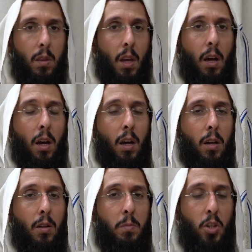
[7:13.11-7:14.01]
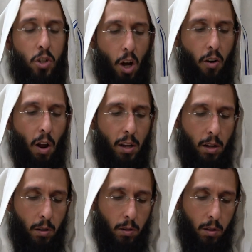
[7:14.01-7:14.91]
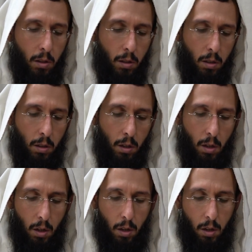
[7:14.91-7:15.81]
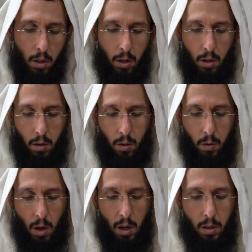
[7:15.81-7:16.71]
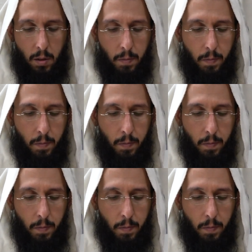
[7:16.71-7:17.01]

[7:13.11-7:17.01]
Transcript: the Mishnah writers. Right?